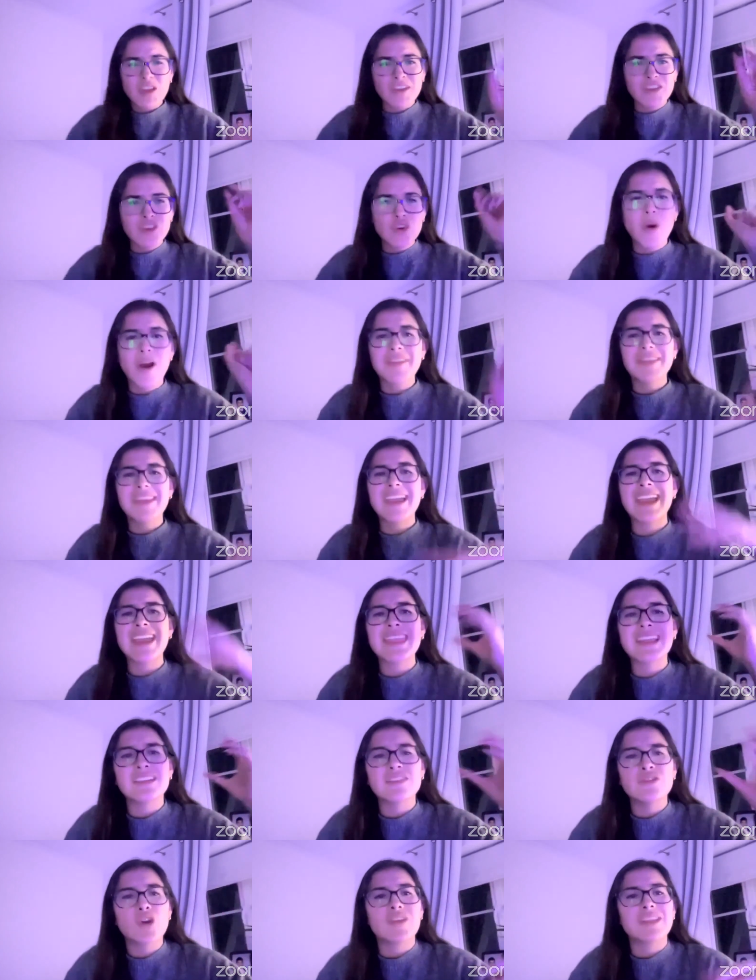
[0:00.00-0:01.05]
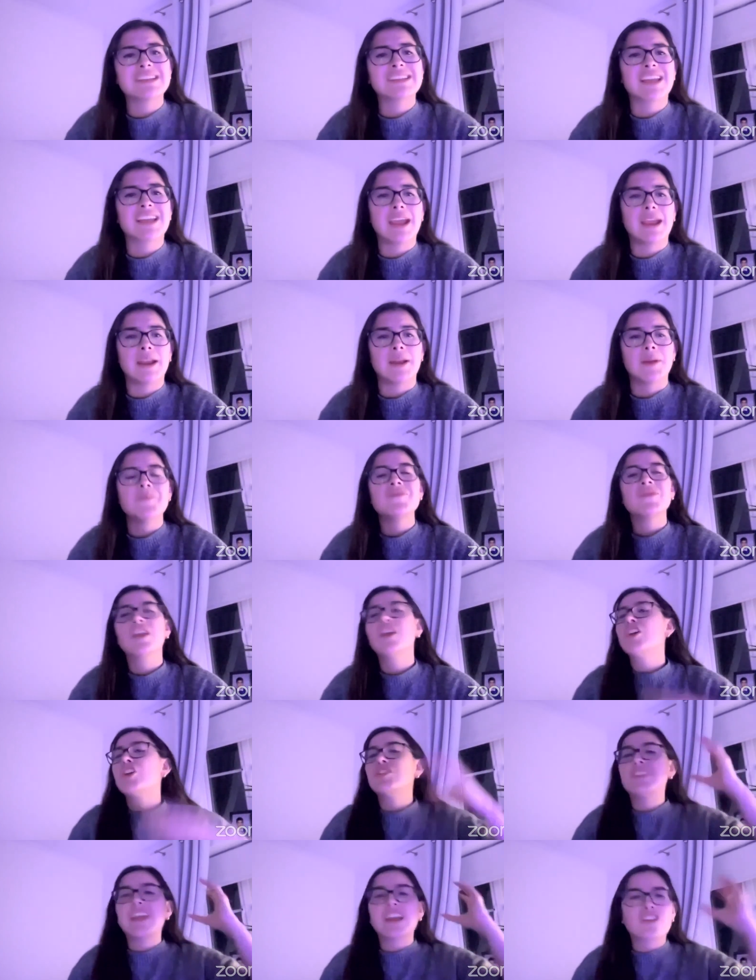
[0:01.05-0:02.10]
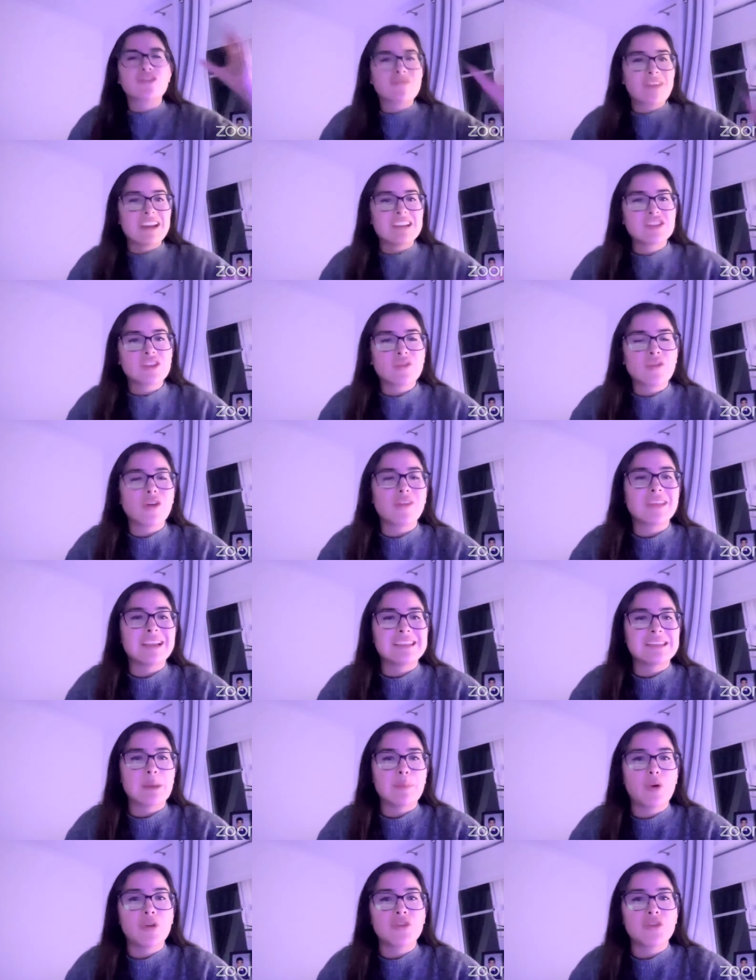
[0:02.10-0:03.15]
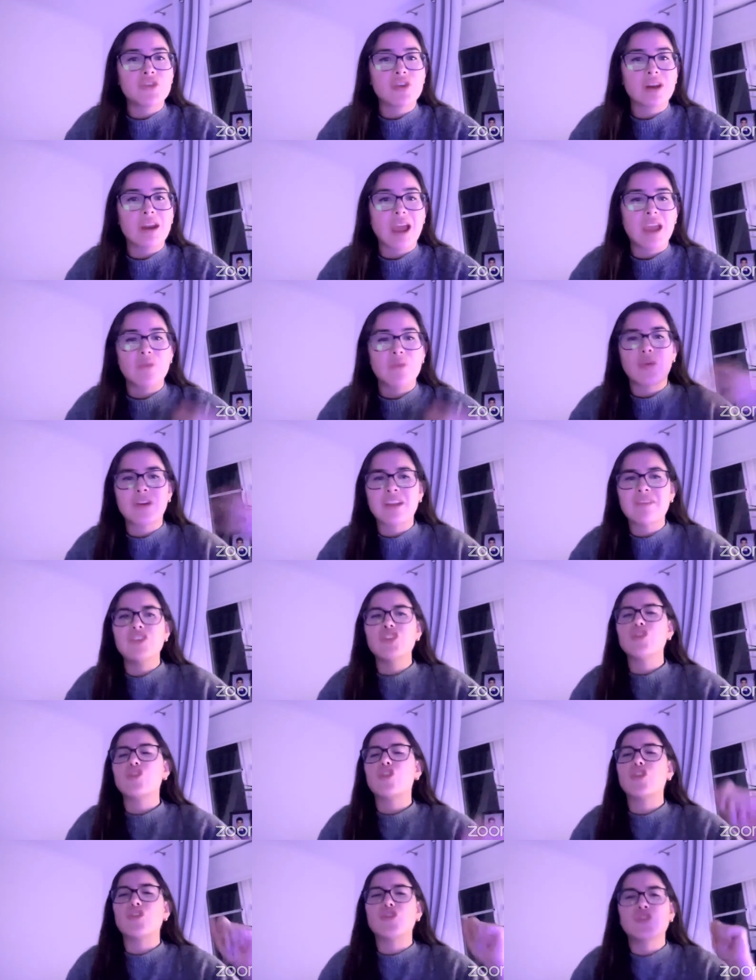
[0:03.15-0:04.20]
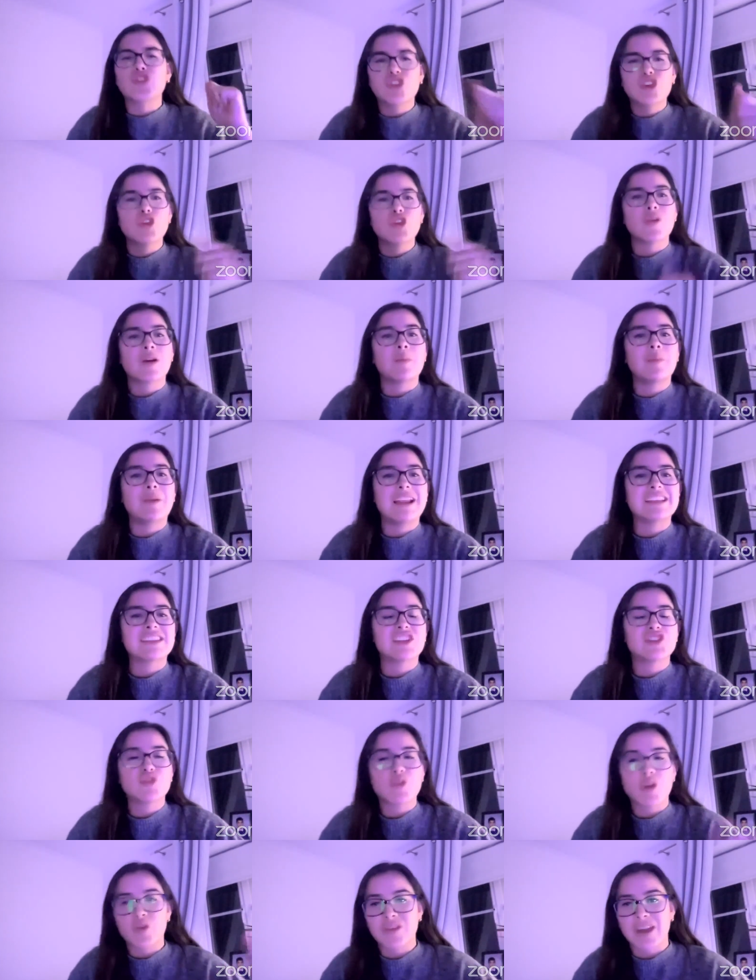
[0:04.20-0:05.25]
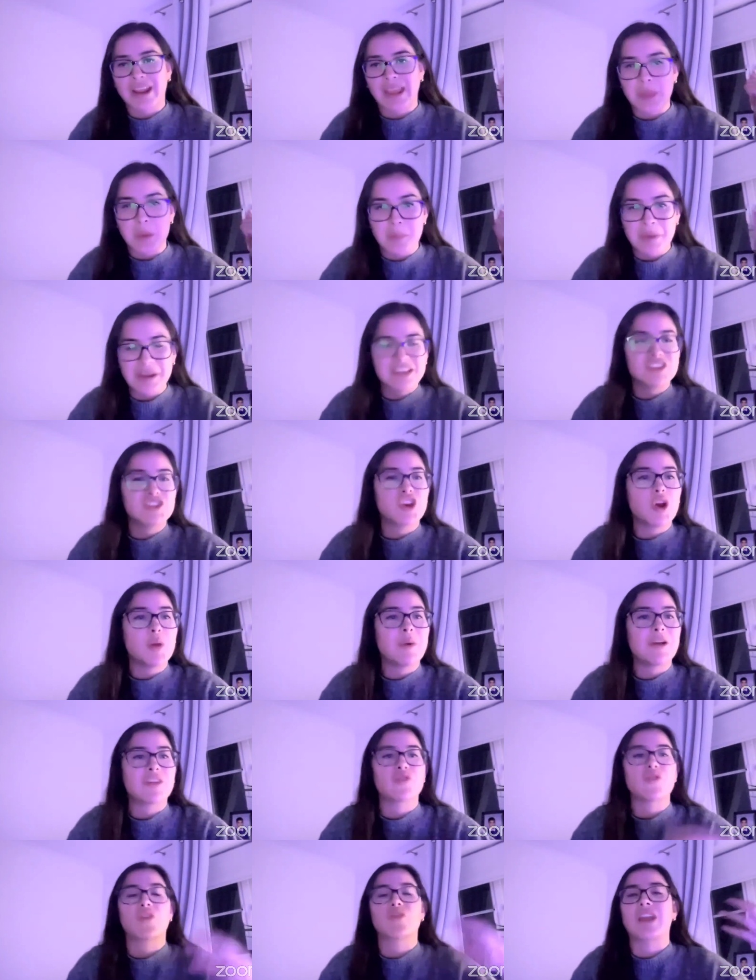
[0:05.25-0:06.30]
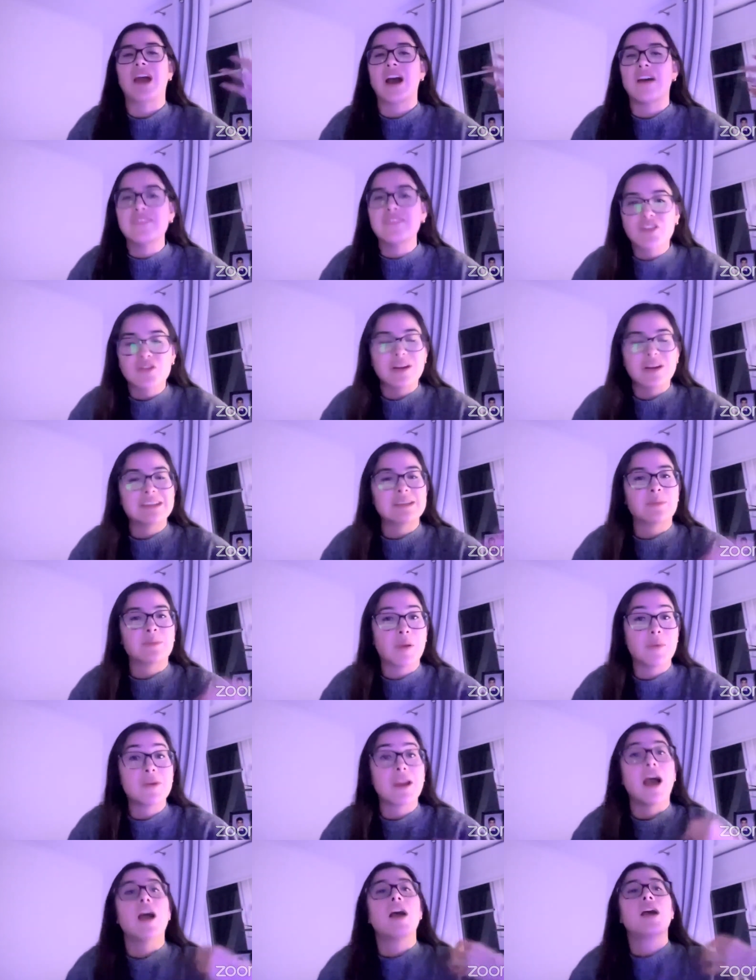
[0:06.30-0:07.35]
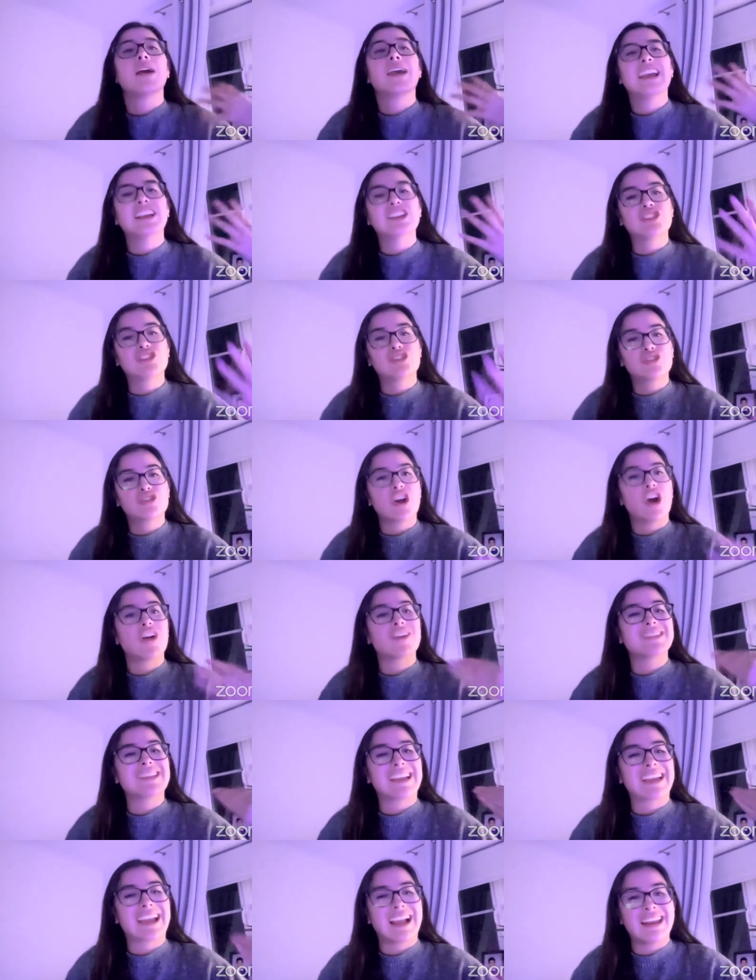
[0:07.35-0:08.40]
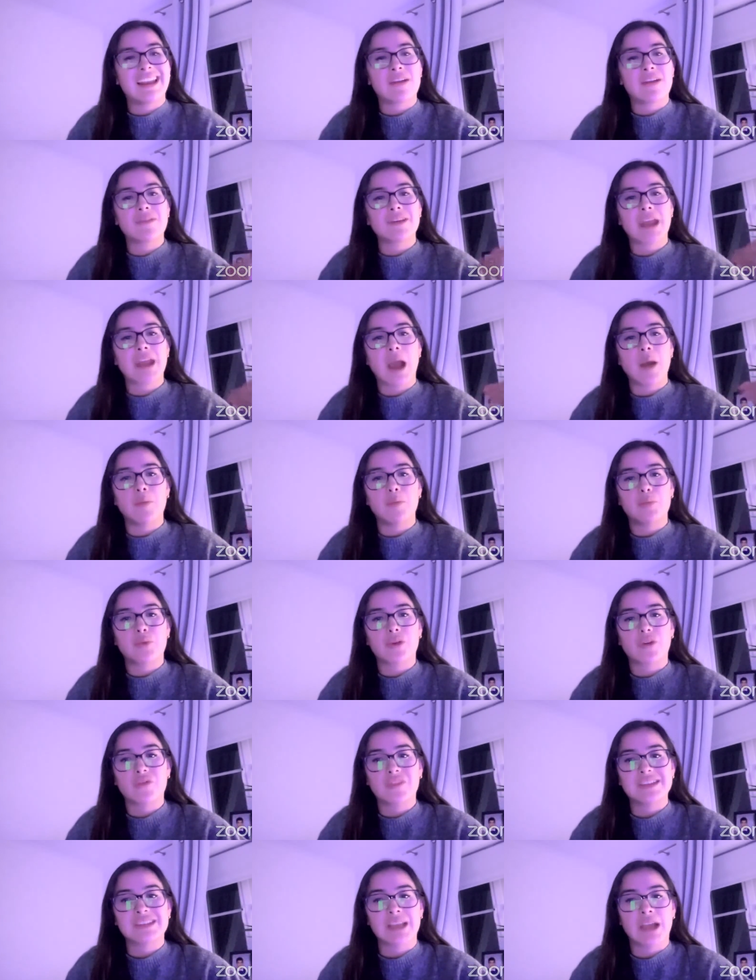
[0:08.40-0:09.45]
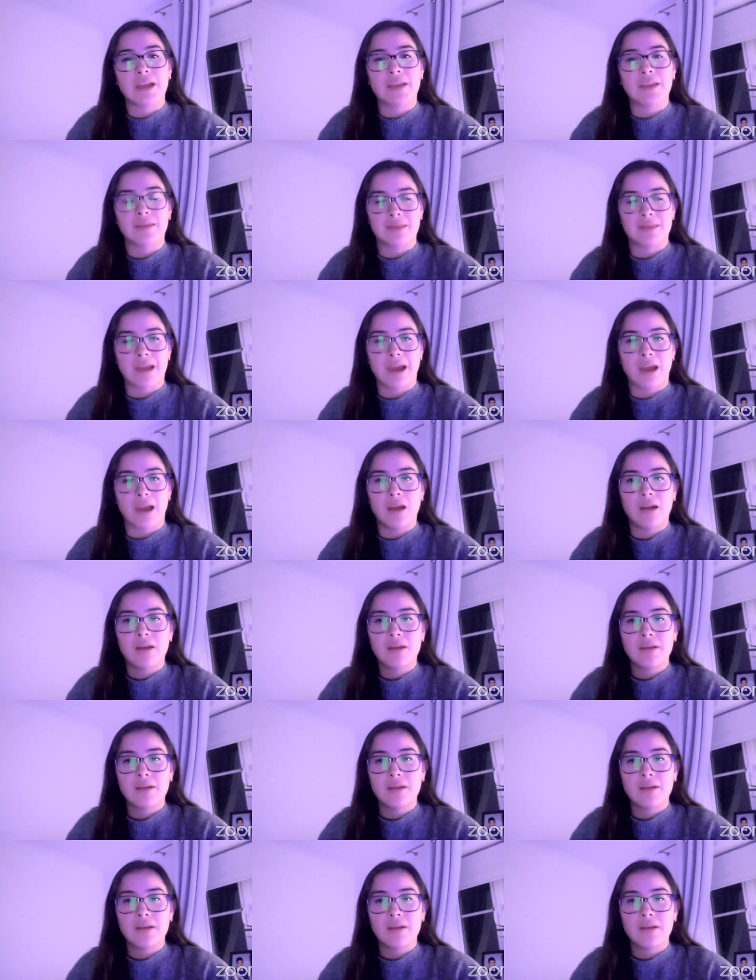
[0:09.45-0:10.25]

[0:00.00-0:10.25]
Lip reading: You are the head and not the tail. The grace of God is upon your life. Whatever you got, you are blessed and you are going to get the best job and you are going to have the grace and blah, blah, blah. And start declaring and prophesying that.